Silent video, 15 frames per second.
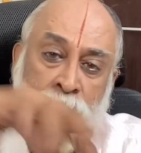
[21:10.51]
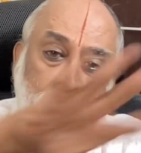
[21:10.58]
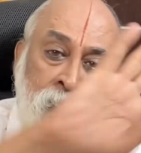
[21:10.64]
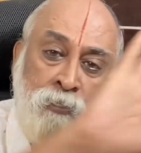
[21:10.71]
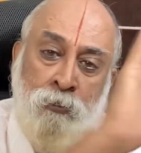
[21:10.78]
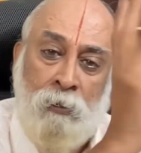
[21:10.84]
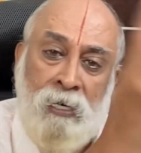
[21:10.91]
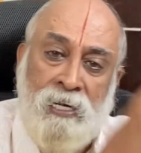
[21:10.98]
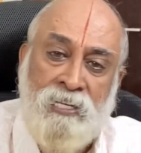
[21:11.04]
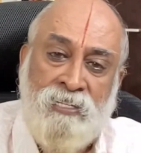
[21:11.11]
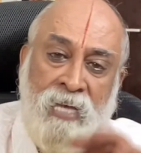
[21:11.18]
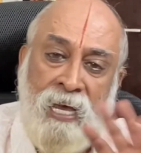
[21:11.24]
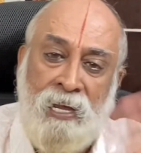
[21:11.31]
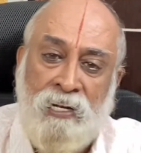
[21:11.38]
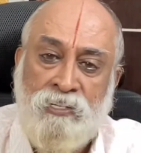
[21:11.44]
Spiritual
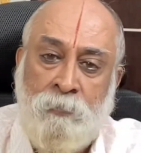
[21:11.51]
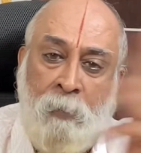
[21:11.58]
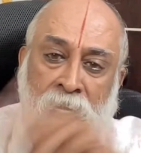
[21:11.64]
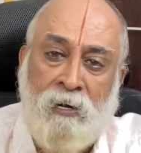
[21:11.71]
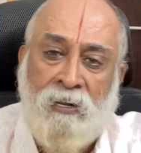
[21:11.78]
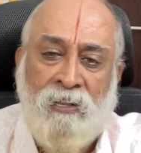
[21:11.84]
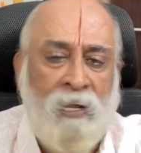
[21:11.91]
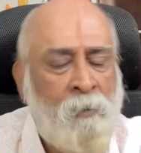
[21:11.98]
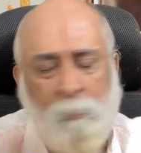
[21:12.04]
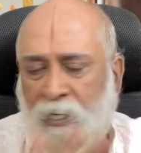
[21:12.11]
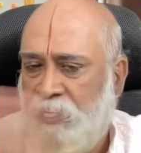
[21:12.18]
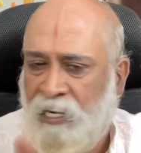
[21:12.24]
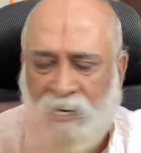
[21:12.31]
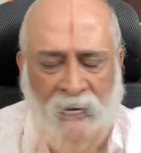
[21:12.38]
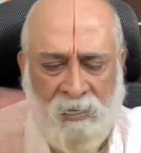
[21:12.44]
desire is better than
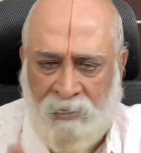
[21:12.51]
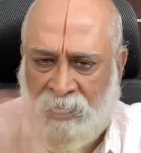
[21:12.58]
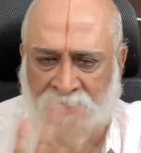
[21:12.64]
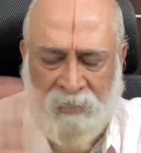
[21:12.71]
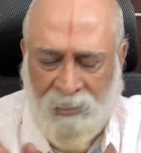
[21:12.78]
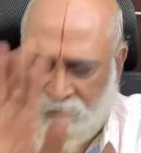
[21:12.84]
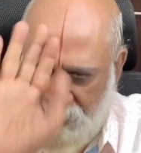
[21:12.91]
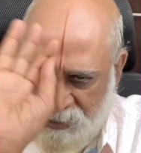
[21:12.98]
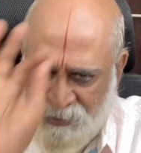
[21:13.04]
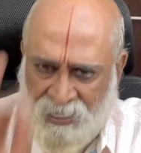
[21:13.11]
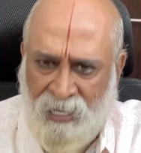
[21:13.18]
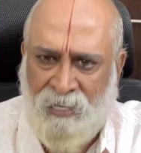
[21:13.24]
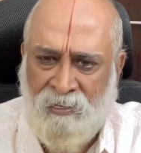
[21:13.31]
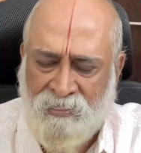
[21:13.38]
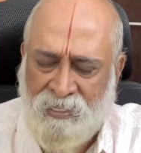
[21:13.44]
material. Nothing.
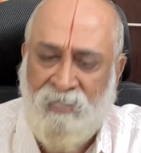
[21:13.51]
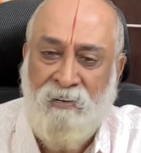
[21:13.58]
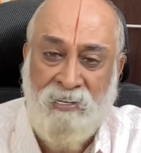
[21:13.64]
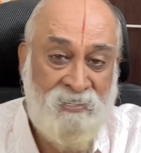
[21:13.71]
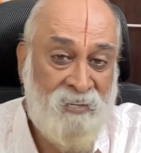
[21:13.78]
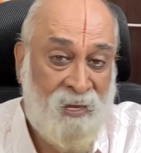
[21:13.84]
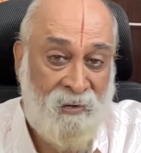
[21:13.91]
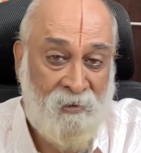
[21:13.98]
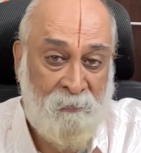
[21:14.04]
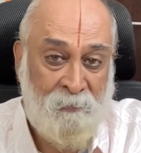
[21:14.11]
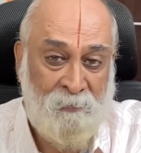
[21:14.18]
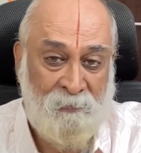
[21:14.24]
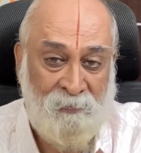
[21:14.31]
Desire is a desire.